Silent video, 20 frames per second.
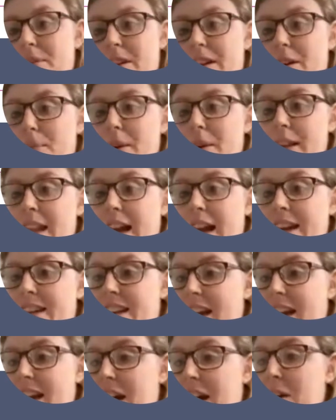a little bit like
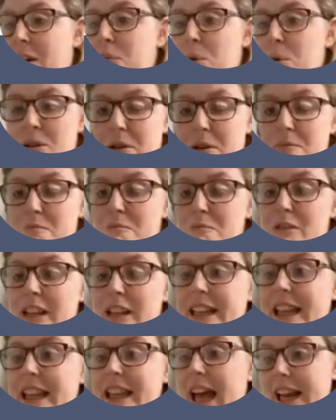that. We don't
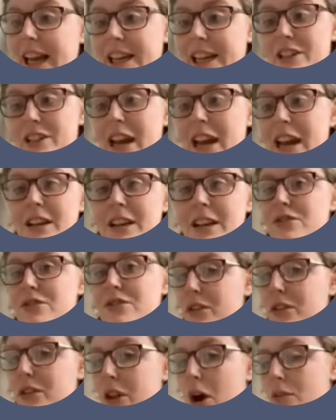really like change. A
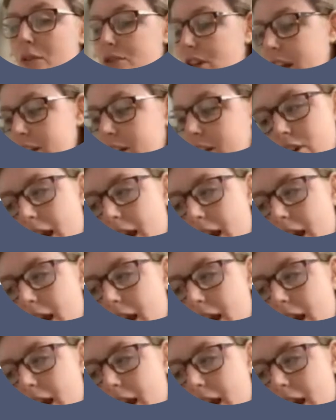lot of change